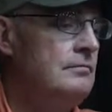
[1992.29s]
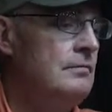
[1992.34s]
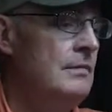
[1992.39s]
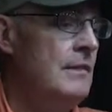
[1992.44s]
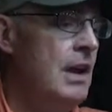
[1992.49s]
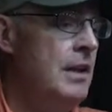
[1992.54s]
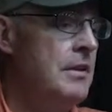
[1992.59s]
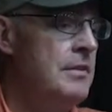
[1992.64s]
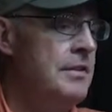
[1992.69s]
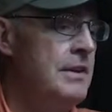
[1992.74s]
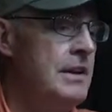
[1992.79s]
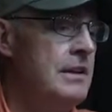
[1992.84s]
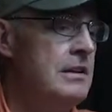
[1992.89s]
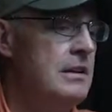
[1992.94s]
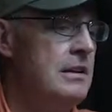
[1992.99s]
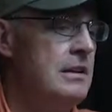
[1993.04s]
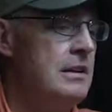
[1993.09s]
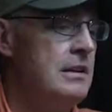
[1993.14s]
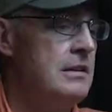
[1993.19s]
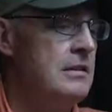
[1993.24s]
Another thing
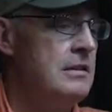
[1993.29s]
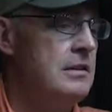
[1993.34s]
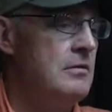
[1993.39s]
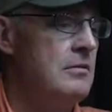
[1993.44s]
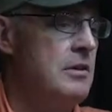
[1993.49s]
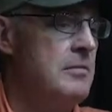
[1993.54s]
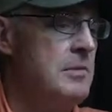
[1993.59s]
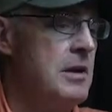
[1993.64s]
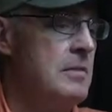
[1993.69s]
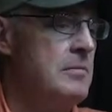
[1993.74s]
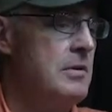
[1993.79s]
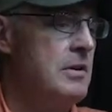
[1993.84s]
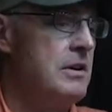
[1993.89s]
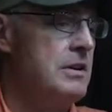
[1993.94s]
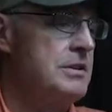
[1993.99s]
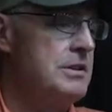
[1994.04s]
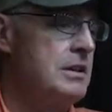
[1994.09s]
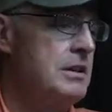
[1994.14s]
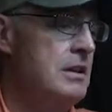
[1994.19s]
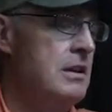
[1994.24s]
to remember
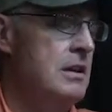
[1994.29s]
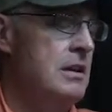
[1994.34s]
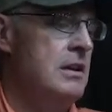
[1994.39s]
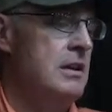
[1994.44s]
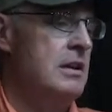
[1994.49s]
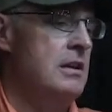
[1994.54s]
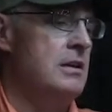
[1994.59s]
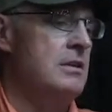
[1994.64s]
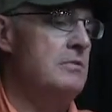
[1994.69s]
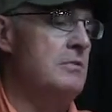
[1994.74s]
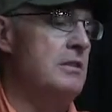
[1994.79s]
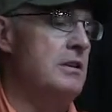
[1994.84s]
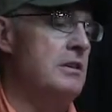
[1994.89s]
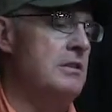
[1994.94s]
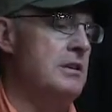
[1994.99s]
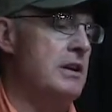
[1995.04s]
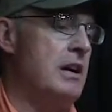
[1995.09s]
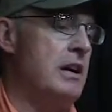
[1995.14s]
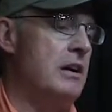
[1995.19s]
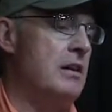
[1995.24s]
is when you're
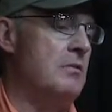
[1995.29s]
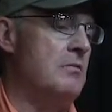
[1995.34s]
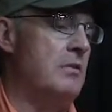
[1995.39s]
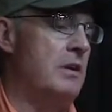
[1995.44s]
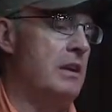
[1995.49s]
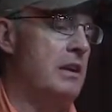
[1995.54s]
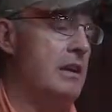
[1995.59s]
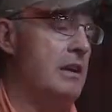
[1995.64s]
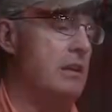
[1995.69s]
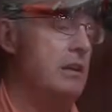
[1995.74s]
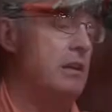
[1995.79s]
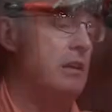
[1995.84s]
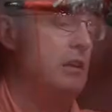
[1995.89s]
tying a wing